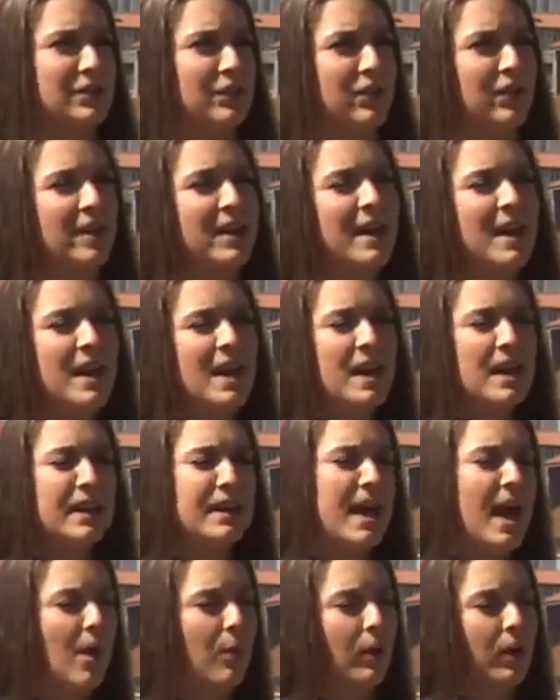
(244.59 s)
or
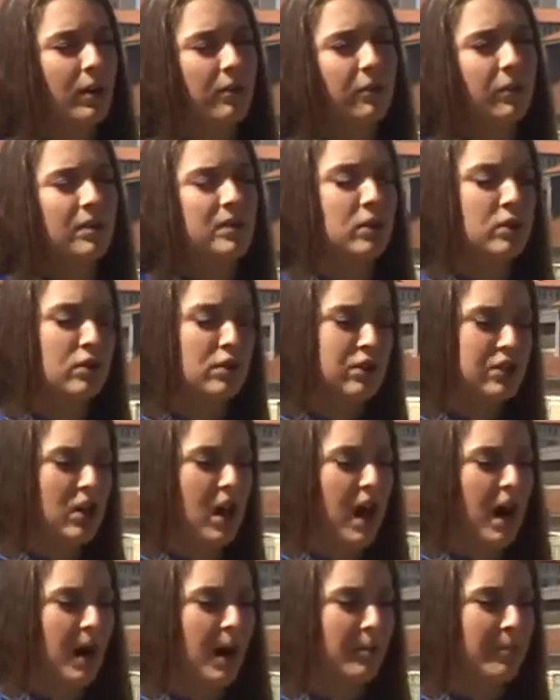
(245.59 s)
network for a certain
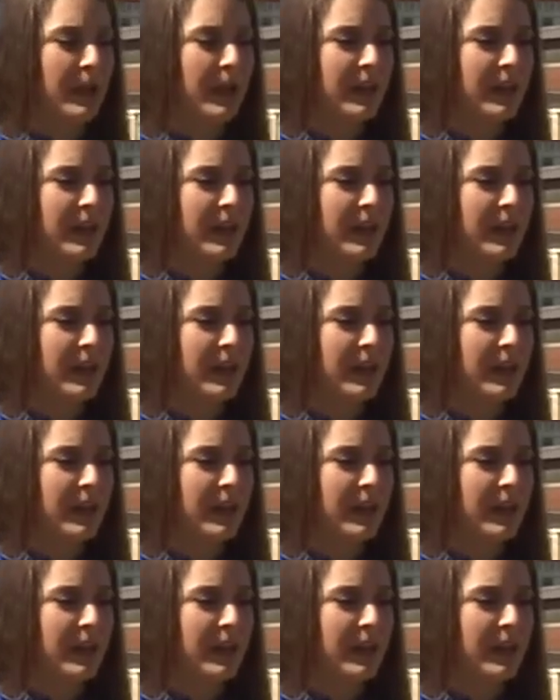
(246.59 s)
job.